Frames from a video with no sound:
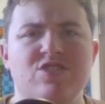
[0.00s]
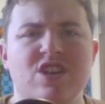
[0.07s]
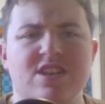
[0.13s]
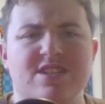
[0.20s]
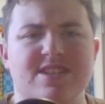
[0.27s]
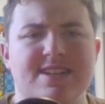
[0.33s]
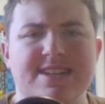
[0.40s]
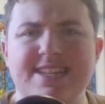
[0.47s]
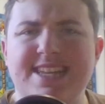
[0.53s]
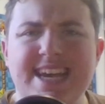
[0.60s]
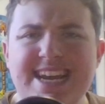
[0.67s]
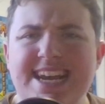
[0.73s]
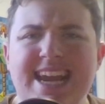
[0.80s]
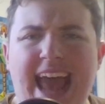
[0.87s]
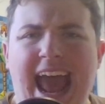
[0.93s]
just
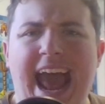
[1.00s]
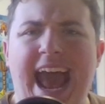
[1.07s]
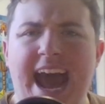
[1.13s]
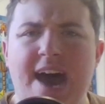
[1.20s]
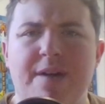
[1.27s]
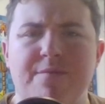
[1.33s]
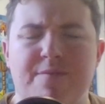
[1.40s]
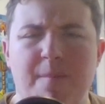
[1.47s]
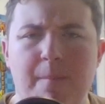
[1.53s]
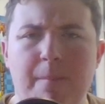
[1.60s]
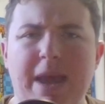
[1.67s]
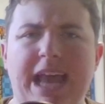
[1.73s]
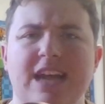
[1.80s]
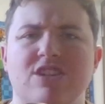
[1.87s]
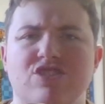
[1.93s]
didn't have
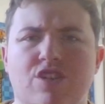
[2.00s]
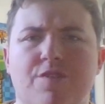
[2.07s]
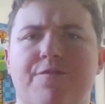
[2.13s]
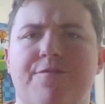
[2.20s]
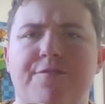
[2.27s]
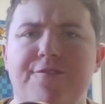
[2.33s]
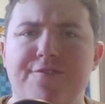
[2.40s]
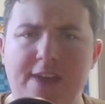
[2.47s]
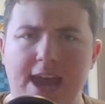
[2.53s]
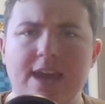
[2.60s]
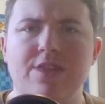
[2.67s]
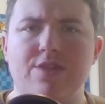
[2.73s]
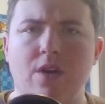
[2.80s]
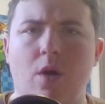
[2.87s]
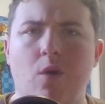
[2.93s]
major
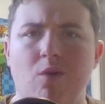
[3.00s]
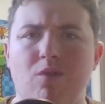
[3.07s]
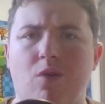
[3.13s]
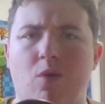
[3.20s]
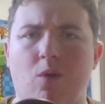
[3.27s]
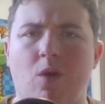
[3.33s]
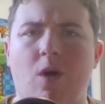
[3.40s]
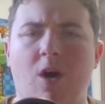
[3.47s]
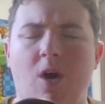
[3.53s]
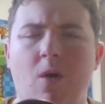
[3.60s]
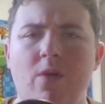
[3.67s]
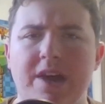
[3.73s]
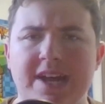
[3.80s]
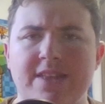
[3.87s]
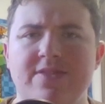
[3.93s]
faith
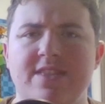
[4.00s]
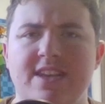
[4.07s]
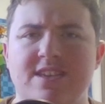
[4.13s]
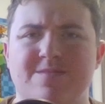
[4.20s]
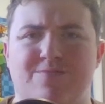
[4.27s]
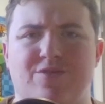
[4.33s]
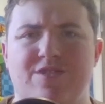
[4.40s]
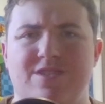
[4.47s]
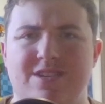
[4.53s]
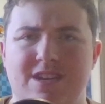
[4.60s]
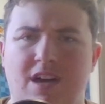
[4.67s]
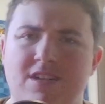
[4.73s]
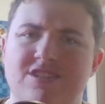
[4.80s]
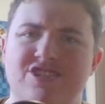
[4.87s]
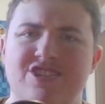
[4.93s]
overall in this
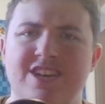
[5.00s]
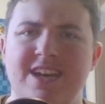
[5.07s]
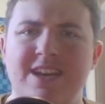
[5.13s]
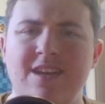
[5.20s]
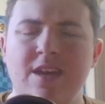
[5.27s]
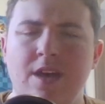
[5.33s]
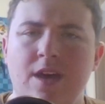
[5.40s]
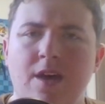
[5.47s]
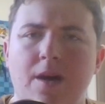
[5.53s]
production,